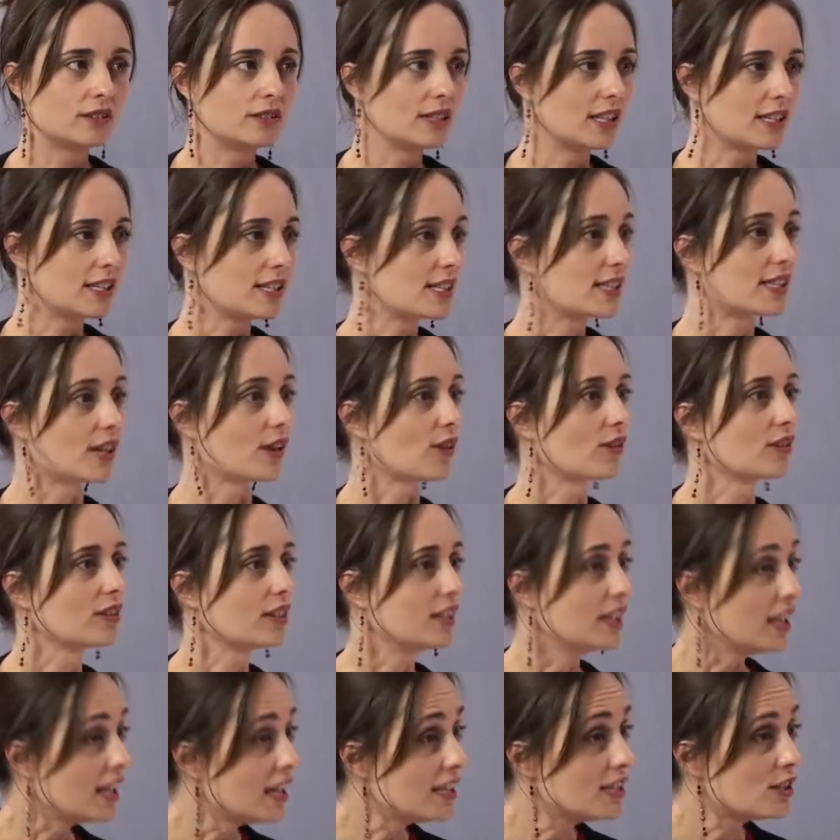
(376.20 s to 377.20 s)

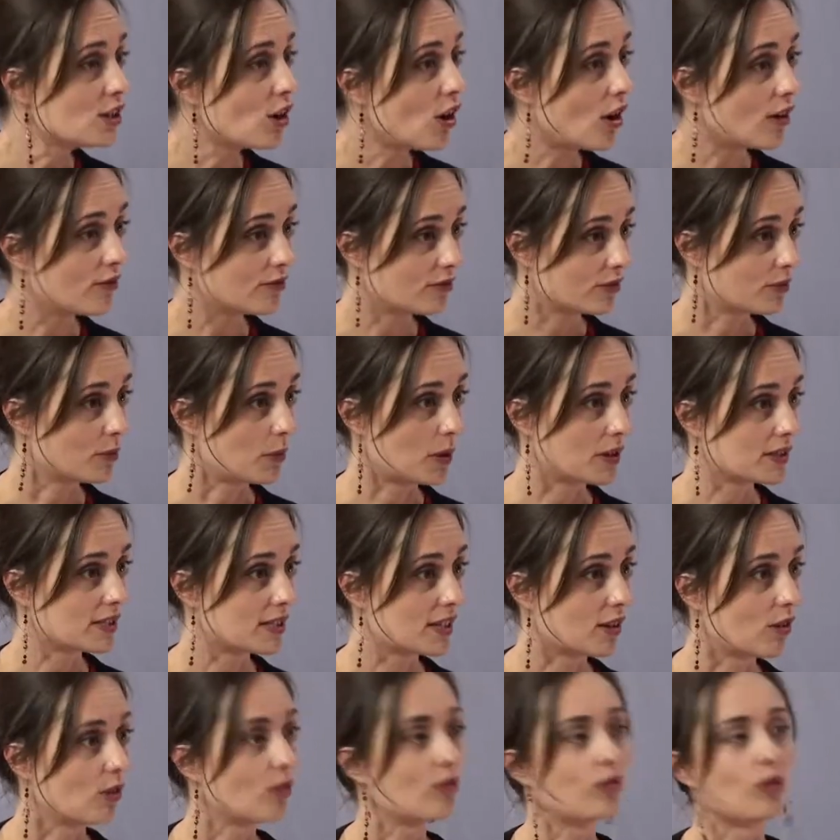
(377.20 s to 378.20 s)
necessarily need time for
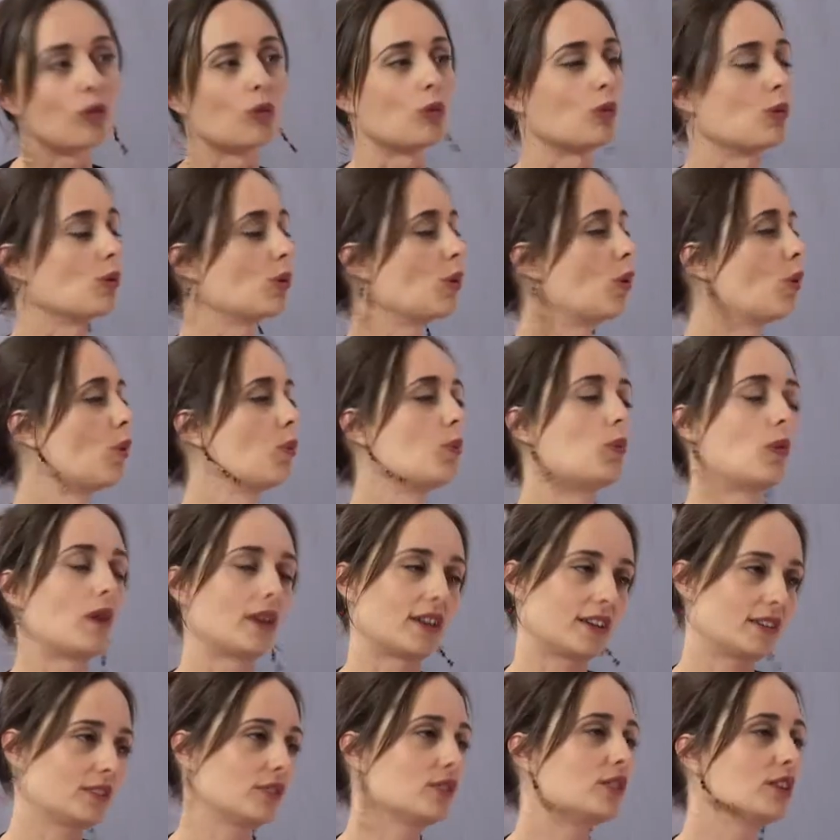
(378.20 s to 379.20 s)
myself or, or
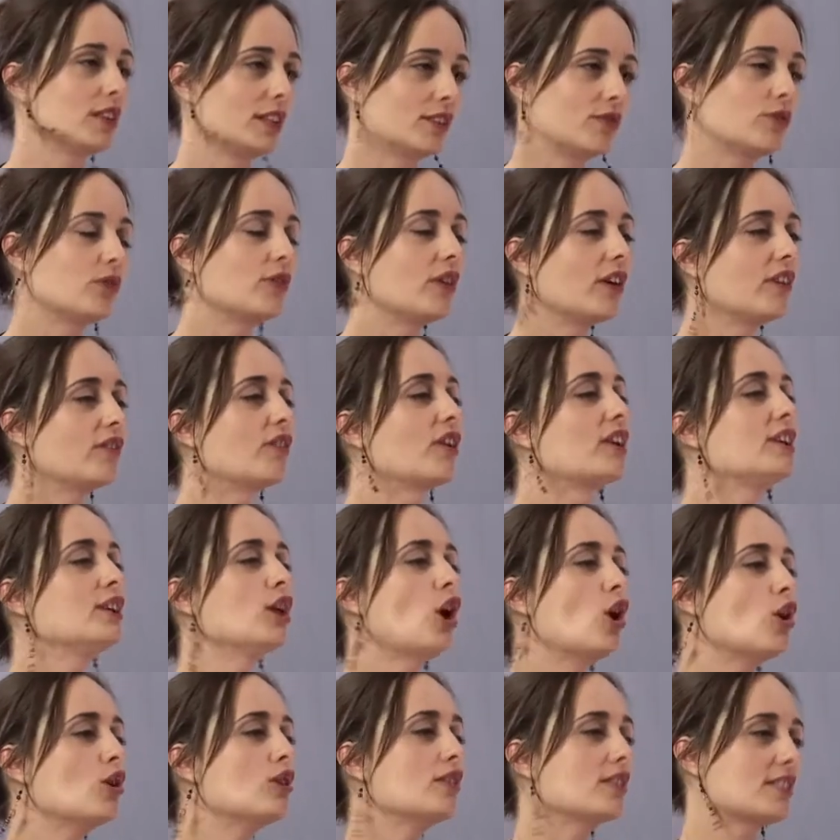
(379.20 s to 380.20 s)
what, if, if I
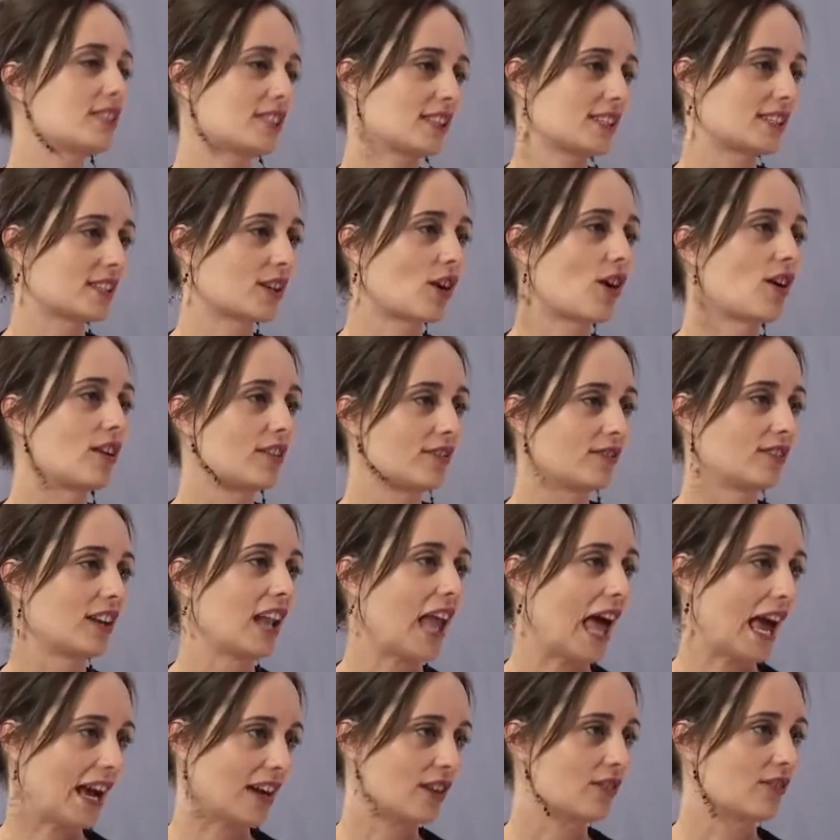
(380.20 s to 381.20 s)
notice this kind of
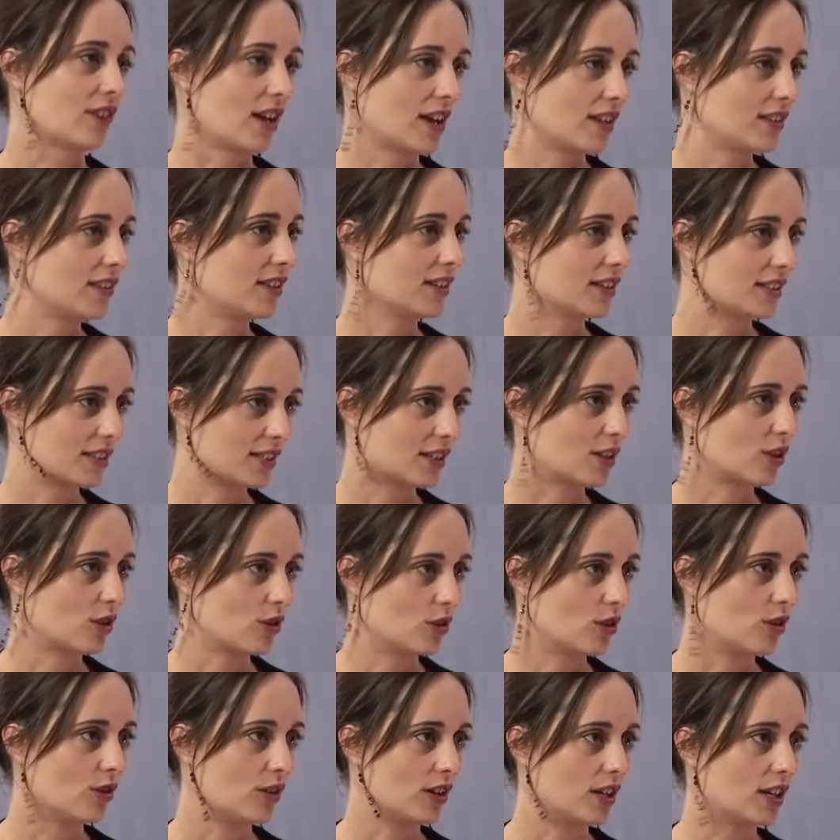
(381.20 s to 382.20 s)
lack of ethics
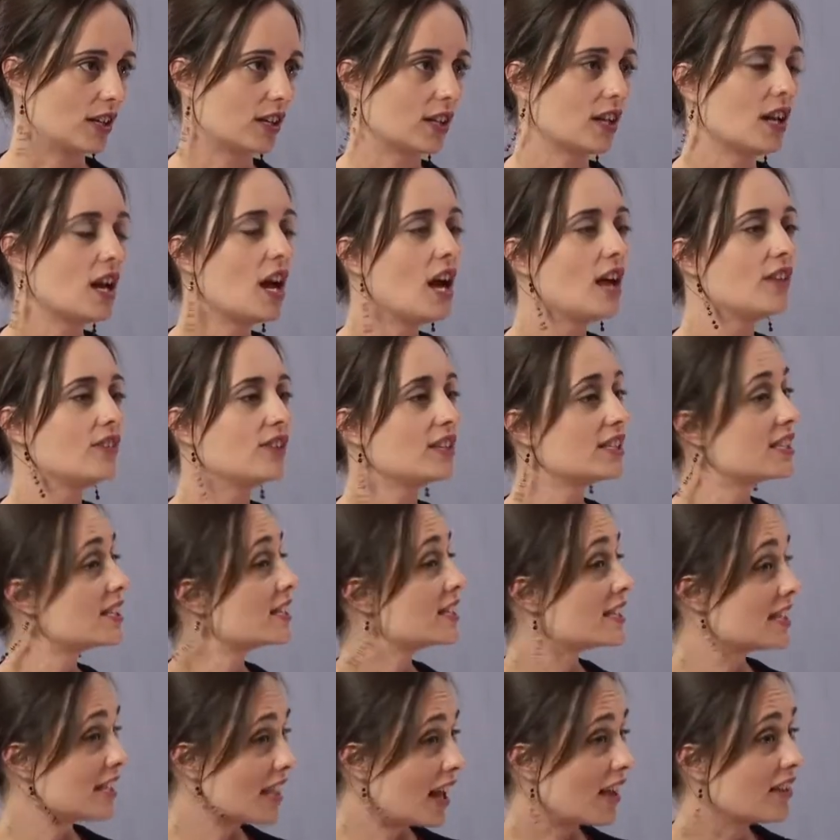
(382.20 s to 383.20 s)
occurring, mm-hmm. this
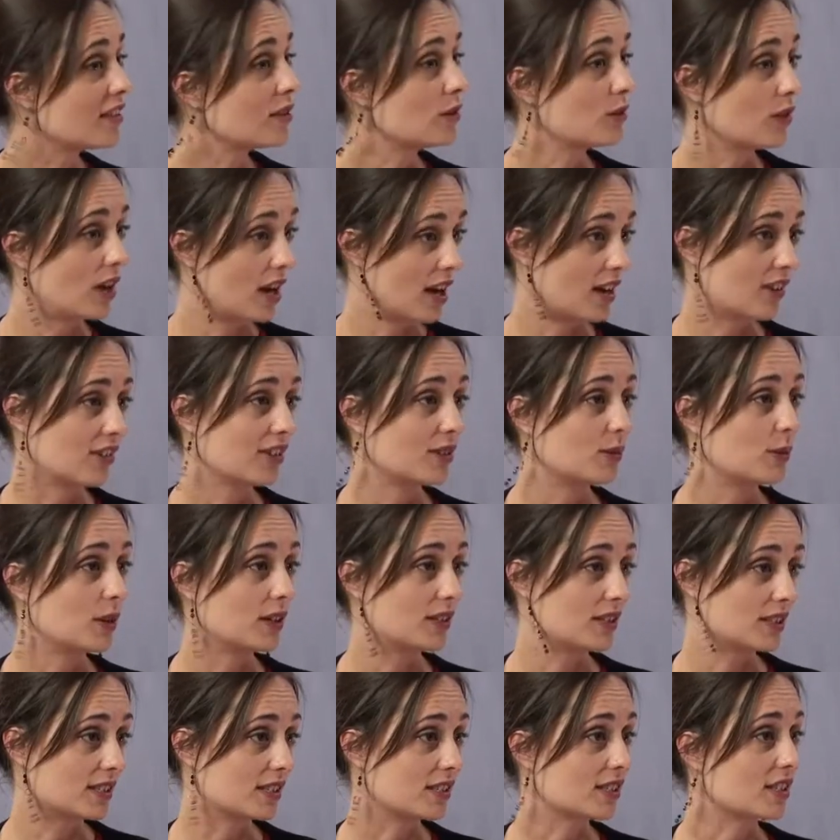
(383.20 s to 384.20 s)
is another area
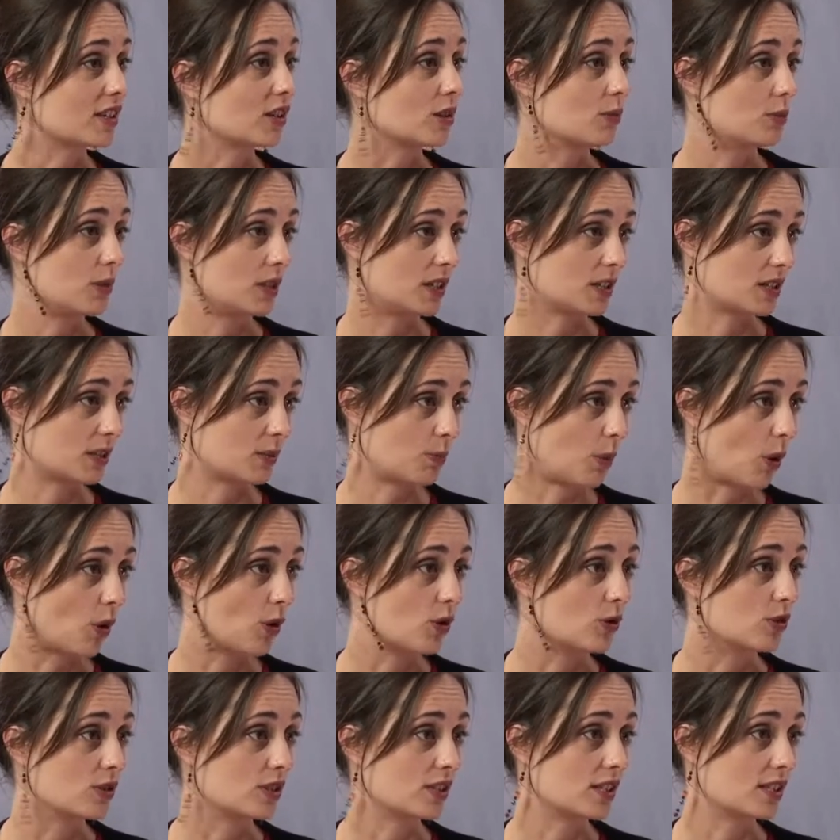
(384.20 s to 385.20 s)
where this is going to be
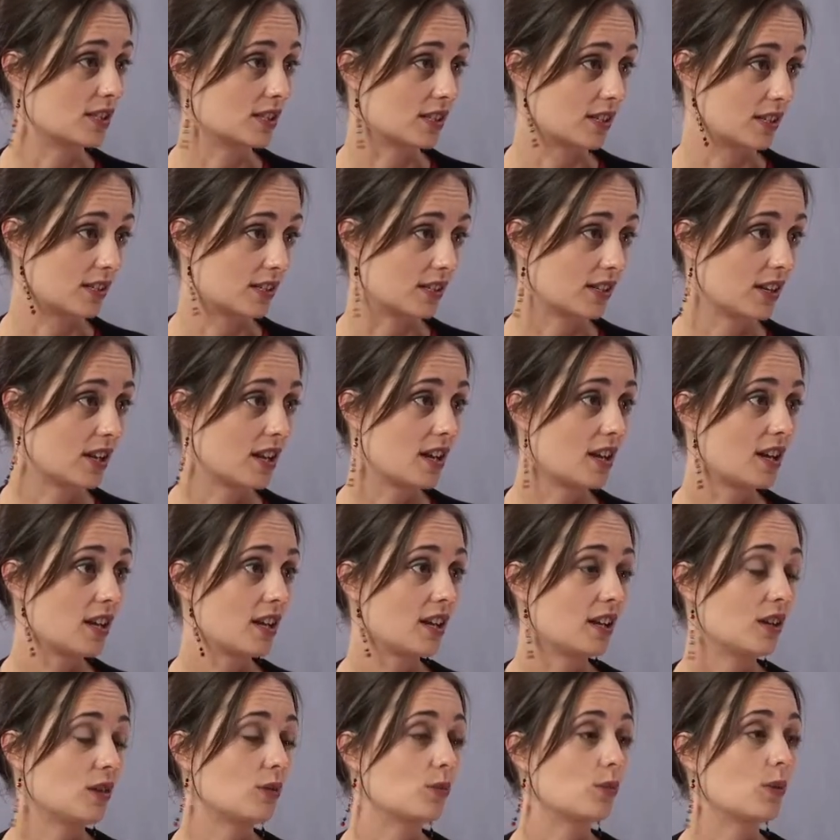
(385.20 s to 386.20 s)
exposed, isn't it?
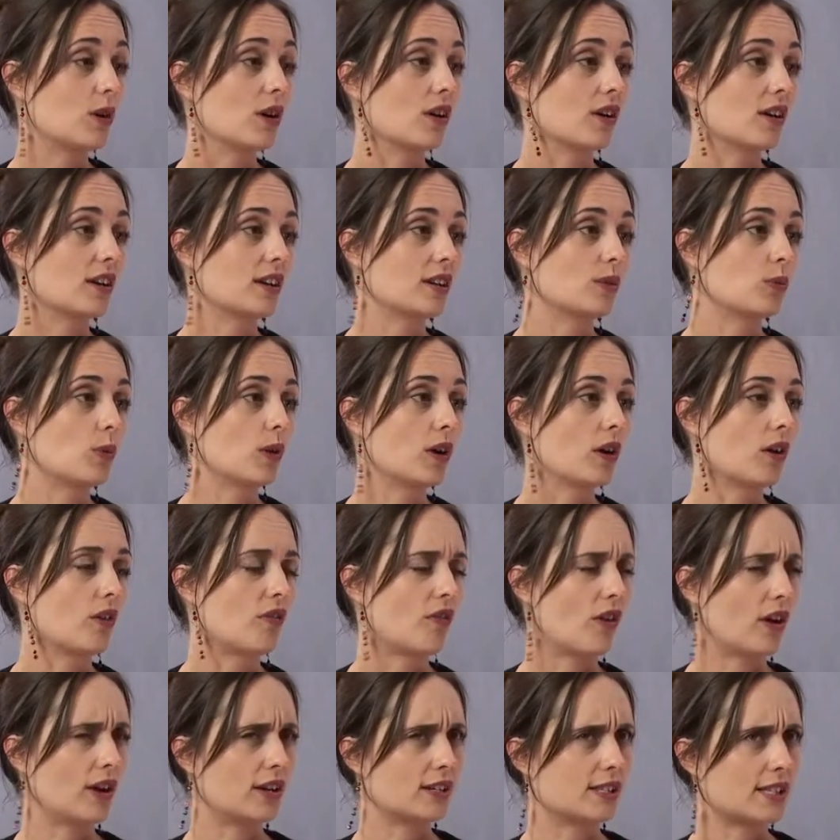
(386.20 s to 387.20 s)
Exactly. Where, I, where
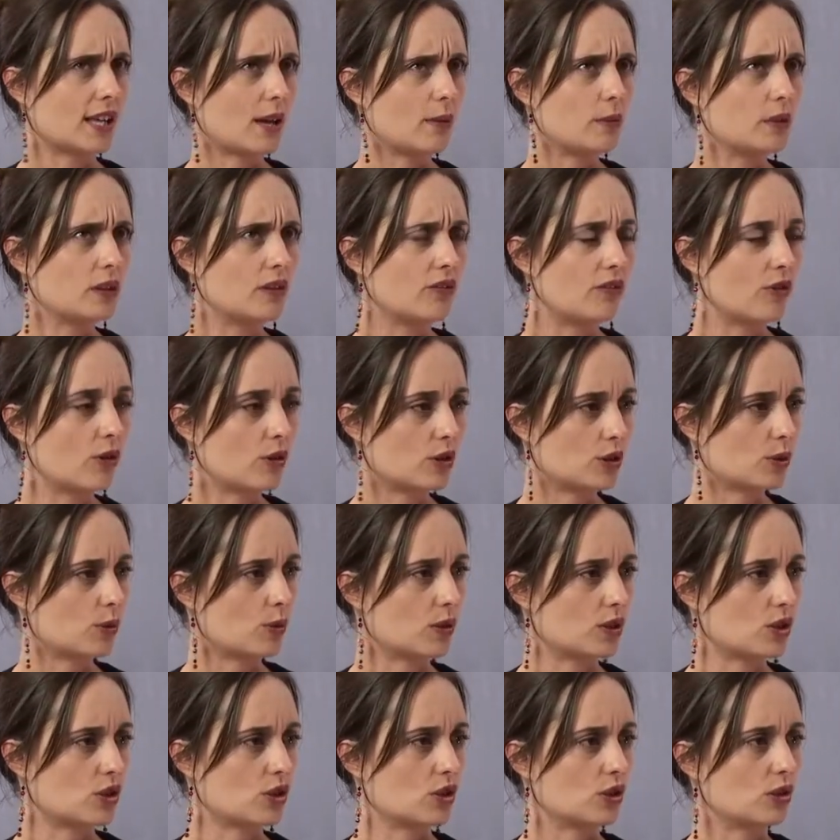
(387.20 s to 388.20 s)
if I examine the first
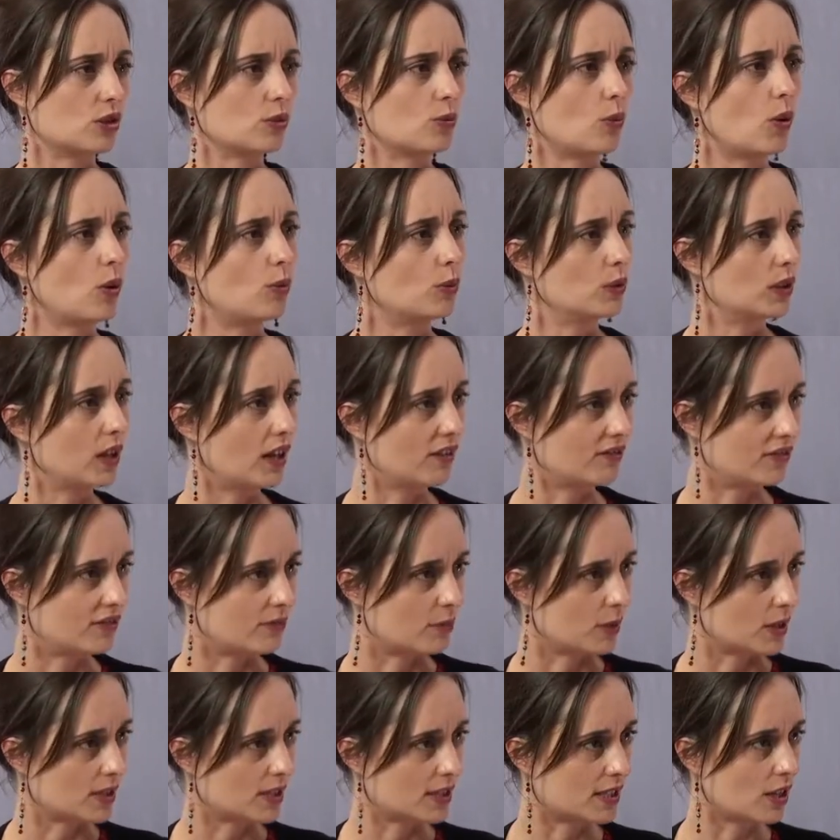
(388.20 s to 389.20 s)
question, what would love
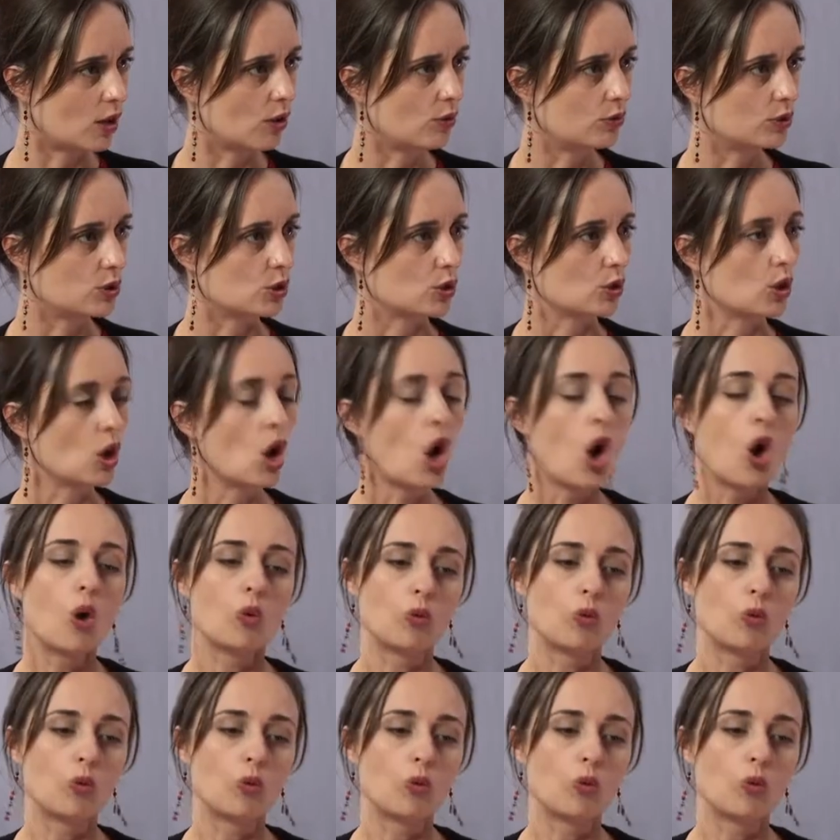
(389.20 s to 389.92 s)
of myself do?